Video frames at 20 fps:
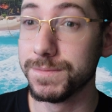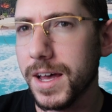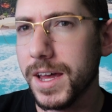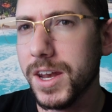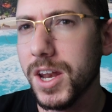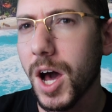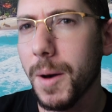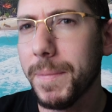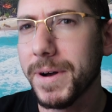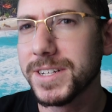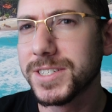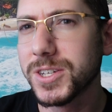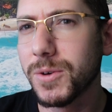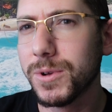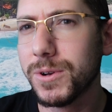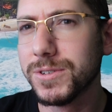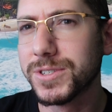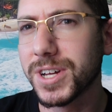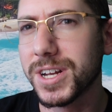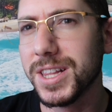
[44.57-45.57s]
And not by
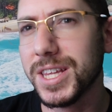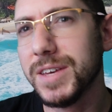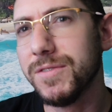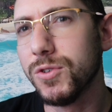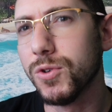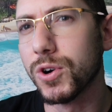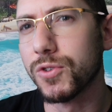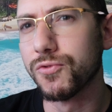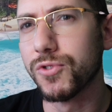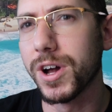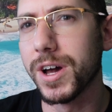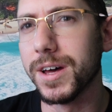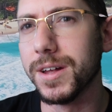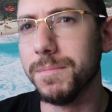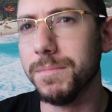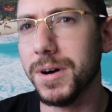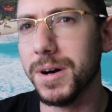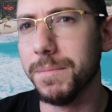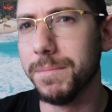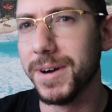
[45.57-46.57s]
someone who's gonna leave you on
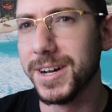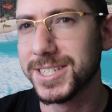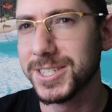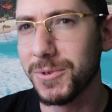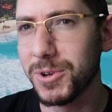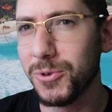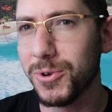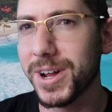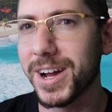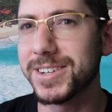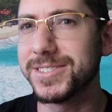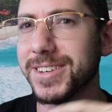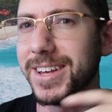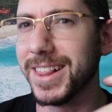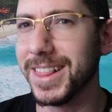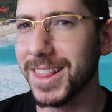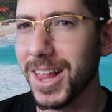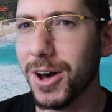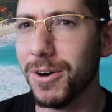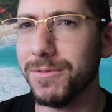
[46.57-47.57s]
red, but by someone who would actually
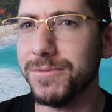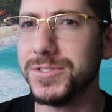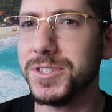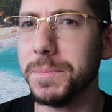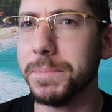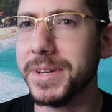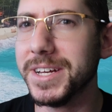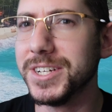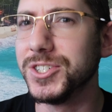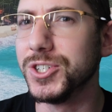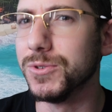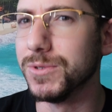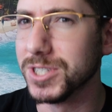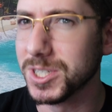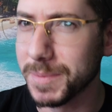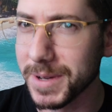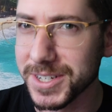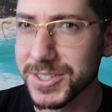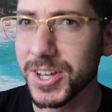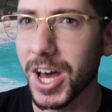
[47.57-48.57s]
love to meet you and
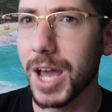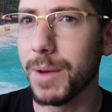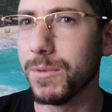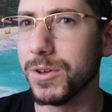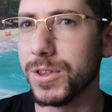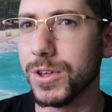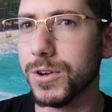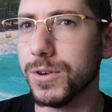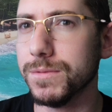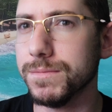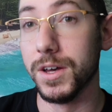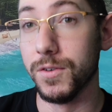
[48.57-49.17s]
spend time with you.